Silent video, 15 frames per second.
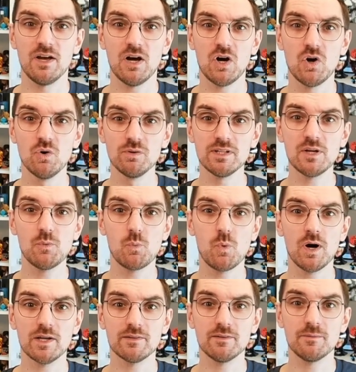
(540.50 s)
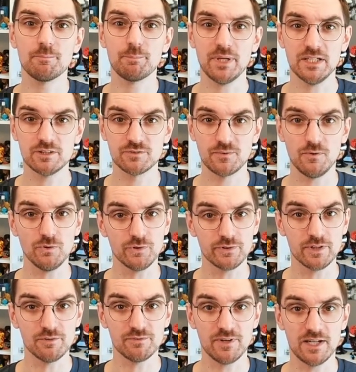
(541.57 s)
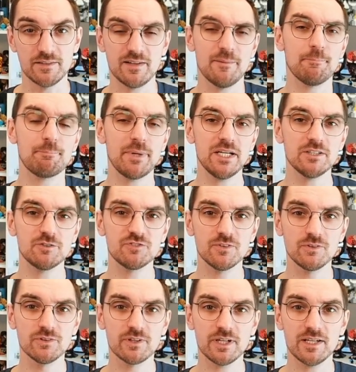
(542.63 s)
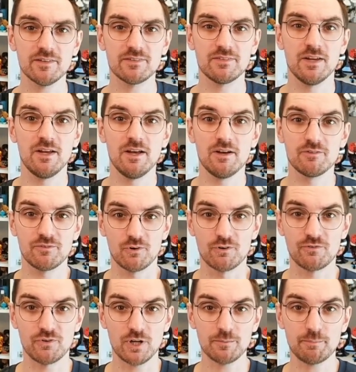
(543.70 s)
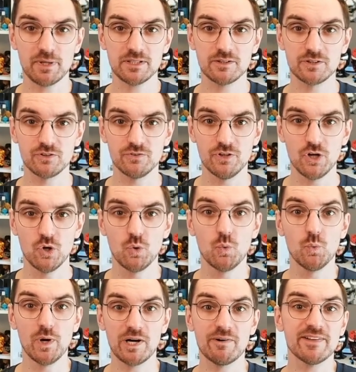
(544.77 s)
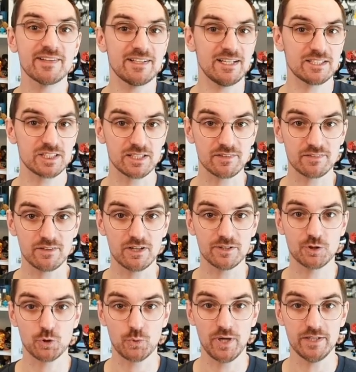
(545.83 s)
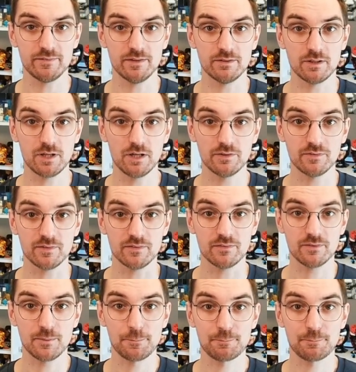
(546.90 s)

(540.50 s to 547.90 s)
only one page folder defined, and page folder is for Front Matter to know where it can actually start creating the content.